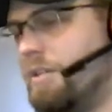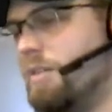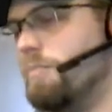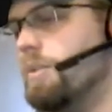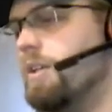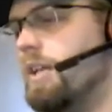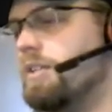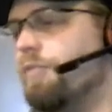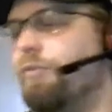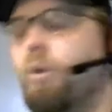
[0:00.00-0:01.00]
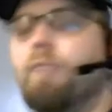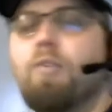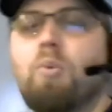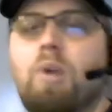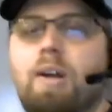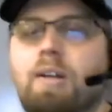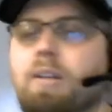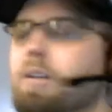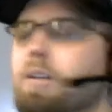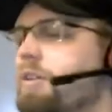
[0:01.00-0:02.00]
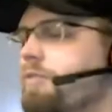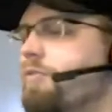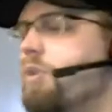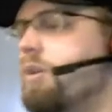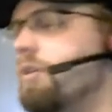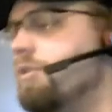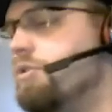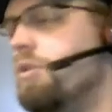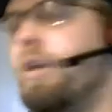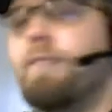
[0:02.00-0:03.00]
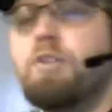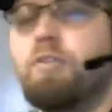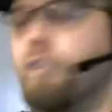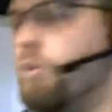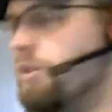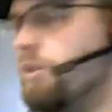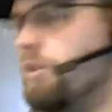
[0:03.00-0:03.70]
Burgeoning, 1 green mana, enchantment. When